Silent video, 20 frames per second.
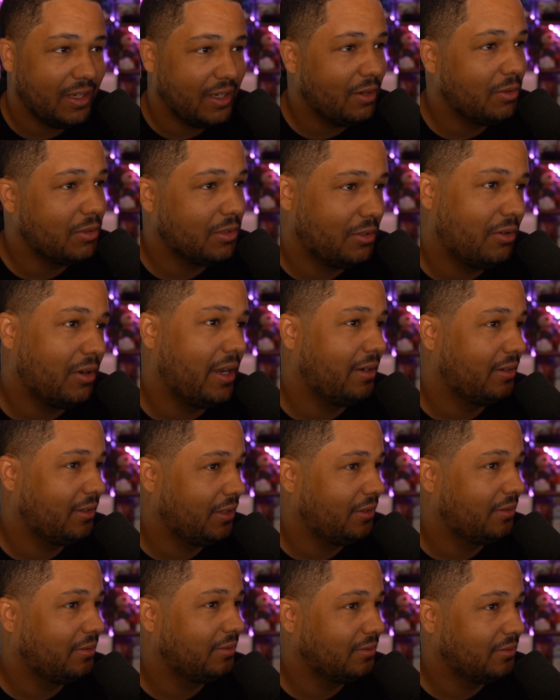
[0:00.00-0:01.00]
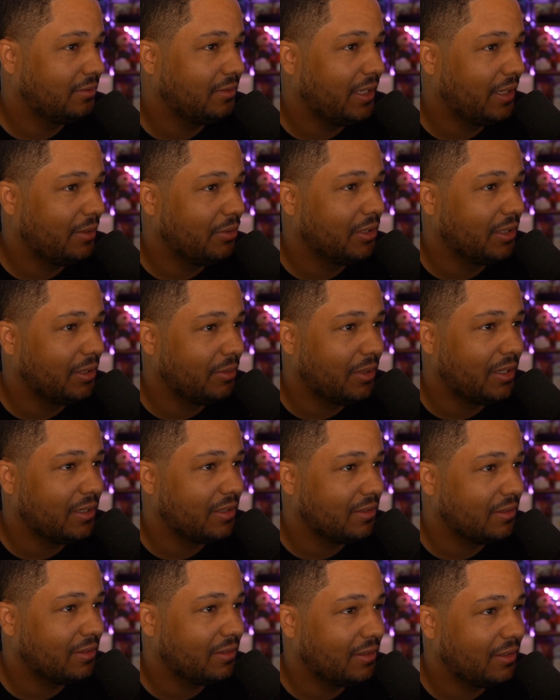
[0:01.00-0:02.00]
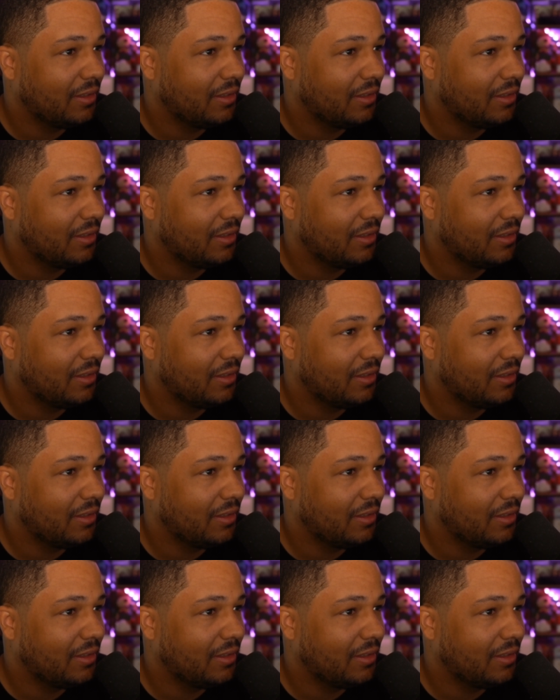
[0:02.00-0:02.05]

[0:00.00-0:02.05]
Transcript: It was great, dude. It really was.